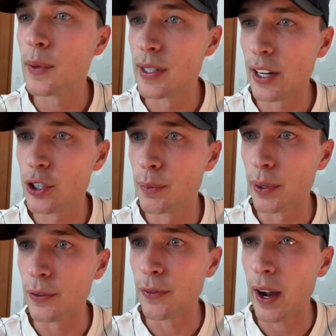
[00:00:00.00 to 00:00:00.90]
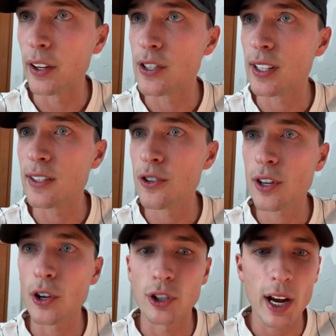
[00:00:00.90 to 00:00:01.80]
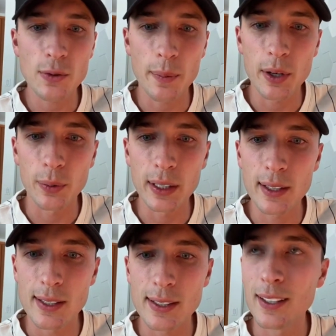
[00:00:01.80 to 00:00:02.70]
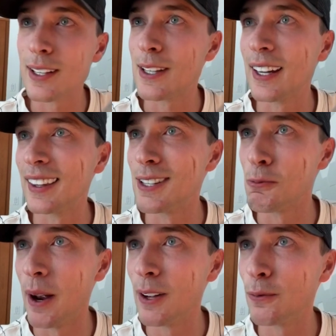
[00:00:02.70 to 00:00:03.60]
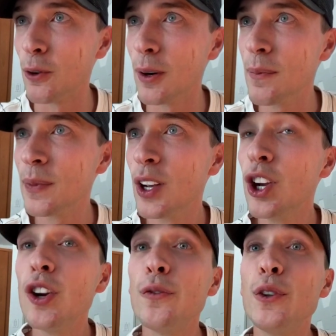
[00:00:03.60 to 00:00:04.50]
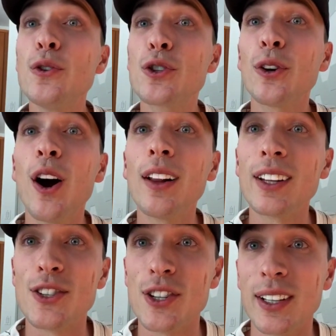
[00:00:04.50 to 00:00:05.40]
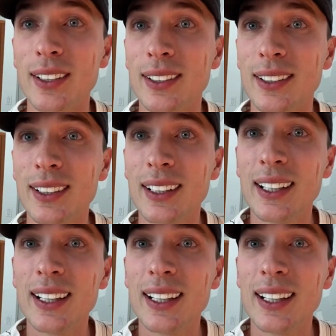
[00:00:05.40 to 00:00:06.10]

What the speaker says: Damn, this is actually pretty fire. 6 years ago. Do you guys want me to read this Reddit forum? Futurology.